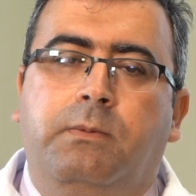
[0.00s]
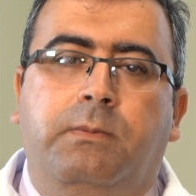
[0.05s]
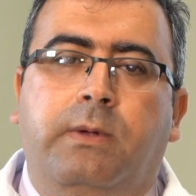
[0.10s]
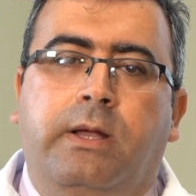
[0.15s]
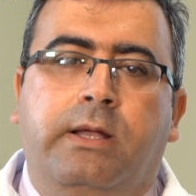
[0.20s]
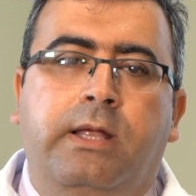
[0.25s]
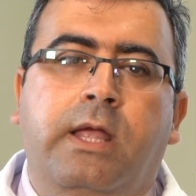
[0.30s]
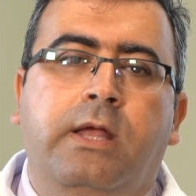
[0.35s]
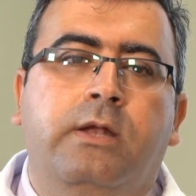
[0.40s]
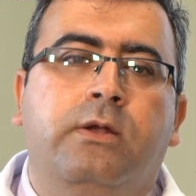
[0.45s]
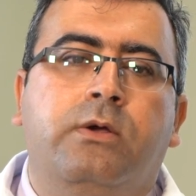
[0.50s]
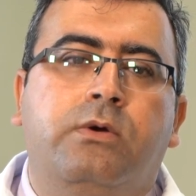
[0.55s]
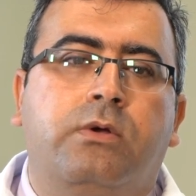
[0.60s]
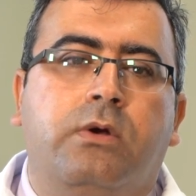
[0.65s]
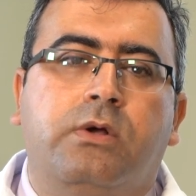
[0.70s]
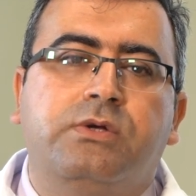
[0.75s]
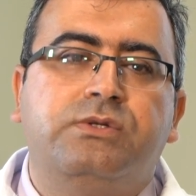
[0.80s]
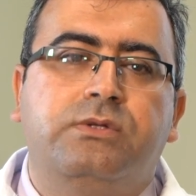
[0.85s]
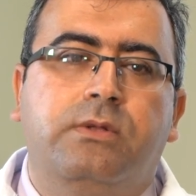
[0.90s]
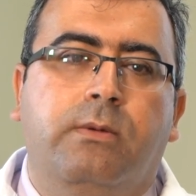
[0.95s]
again,
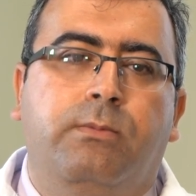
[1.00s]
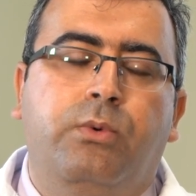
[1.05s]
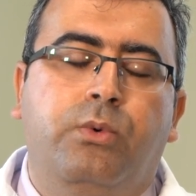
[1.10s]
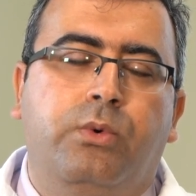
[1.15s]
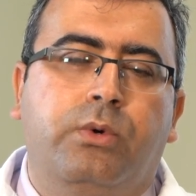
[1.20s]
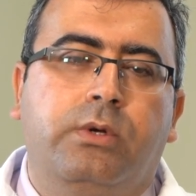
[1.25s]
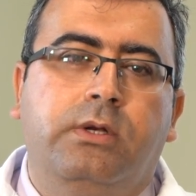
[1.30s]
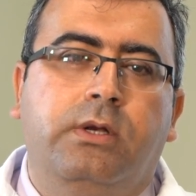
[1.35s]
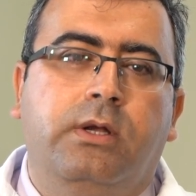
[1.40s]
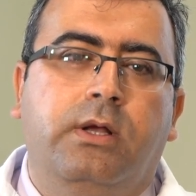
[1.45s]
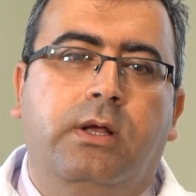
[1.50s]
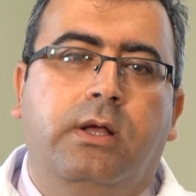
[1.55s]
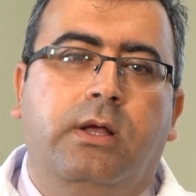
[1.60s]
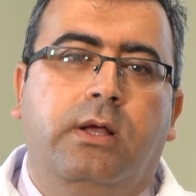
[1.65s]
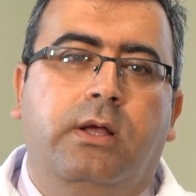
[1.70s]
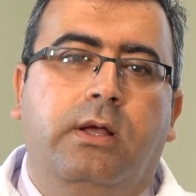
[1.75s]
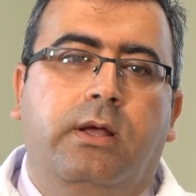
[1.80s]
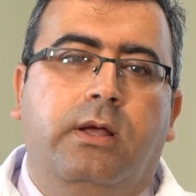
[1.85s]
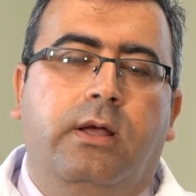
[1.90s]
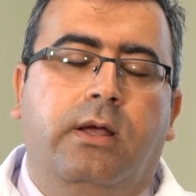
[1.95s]
across the board,
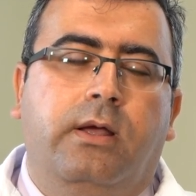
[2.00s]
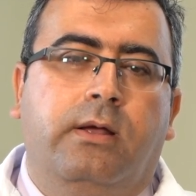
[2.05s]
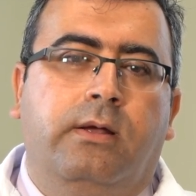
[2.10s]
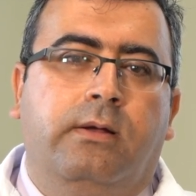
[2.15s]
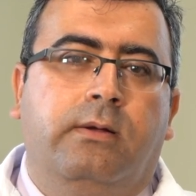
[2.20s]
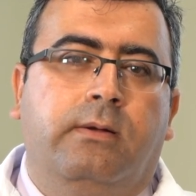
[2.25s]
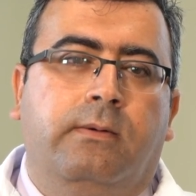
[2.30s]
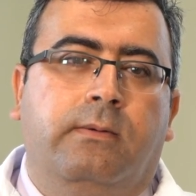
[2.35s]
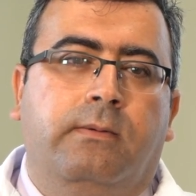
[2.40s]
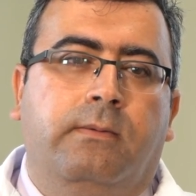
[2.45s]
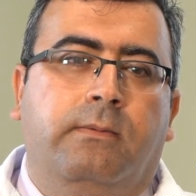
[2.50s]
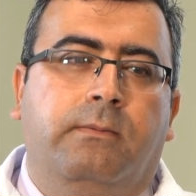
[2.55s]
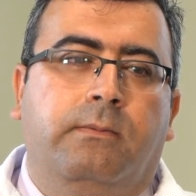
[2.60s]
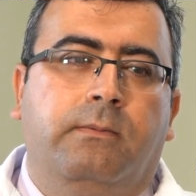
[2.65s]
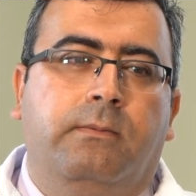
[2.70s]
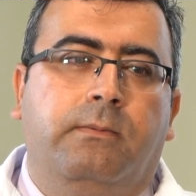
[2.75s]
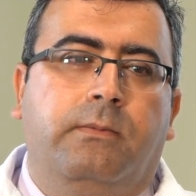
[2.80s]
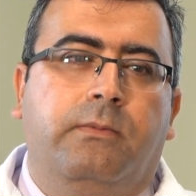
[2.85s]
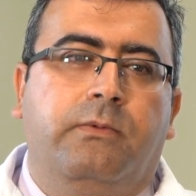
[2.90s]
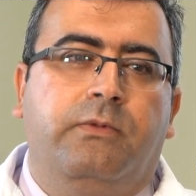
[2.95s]
uh,
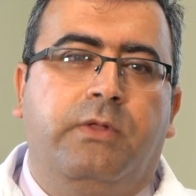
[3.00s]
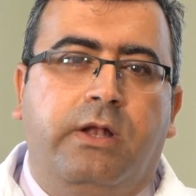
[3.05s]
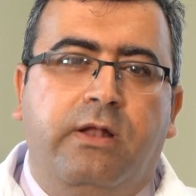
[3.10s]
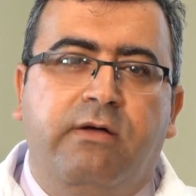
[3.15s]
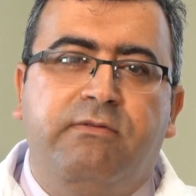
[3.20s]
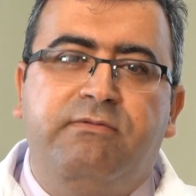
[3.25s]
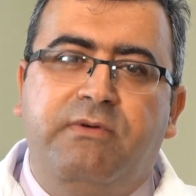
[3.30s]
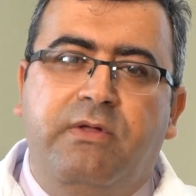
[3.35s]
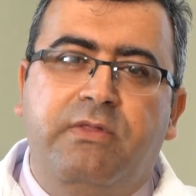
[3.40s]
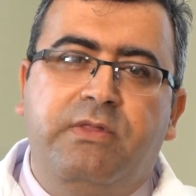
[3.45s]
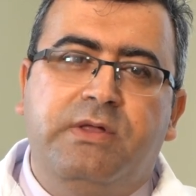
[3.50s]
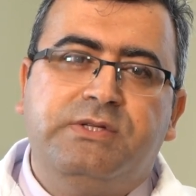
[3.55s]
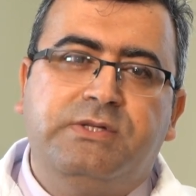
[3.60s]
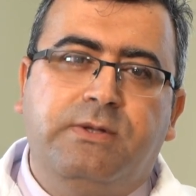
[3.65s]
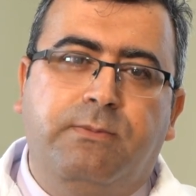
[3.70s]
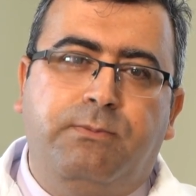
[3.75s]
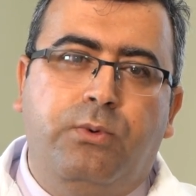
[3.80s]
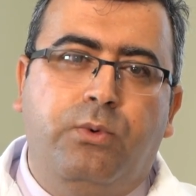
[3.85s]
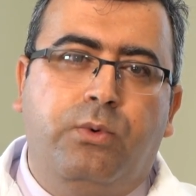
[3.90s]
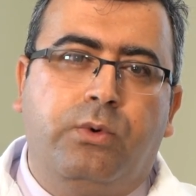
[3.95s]
the love and the
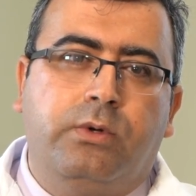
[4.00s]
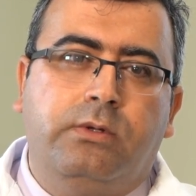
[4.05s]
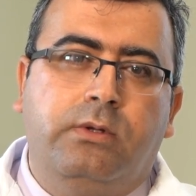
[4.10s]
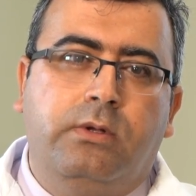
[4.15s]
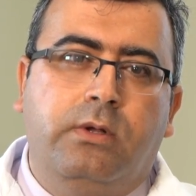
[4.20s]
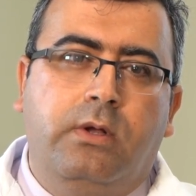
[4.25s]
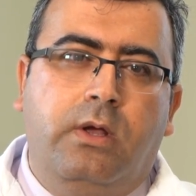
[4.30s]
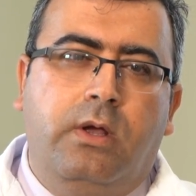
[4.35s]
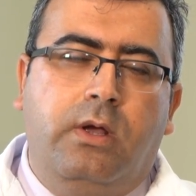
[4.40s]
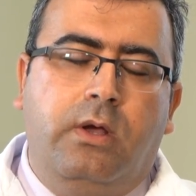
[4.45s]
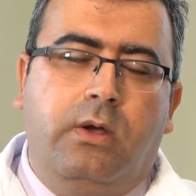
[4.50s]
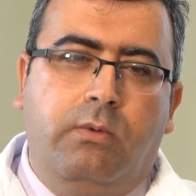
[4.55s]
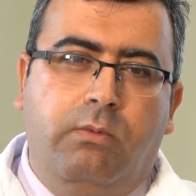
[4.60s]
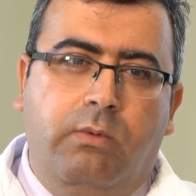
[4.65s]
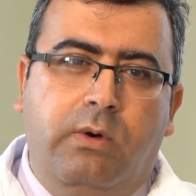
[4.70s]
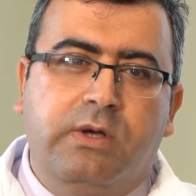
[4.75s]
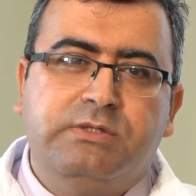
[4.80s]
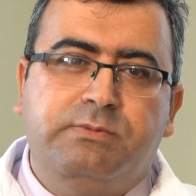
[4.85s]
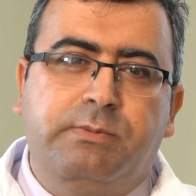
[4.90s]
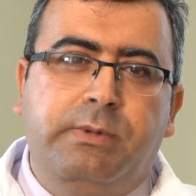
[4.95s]
support
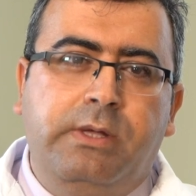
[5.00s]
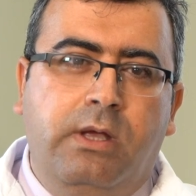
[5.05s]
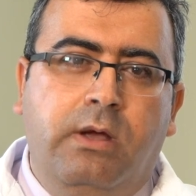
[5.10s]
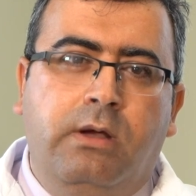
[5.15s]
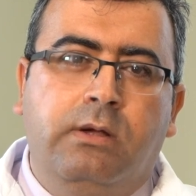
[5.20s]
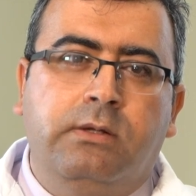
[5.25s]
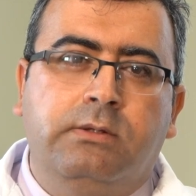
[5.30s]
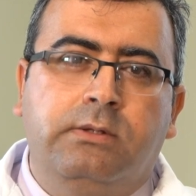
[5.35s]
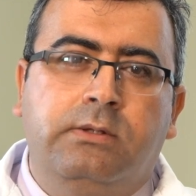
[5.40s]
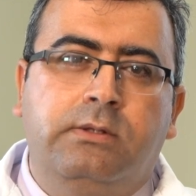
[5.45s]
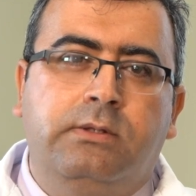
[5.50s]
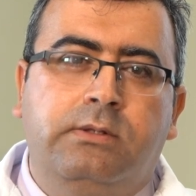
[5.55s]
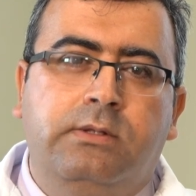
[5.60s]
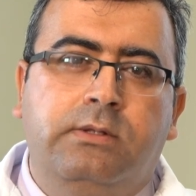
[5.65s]
was beyond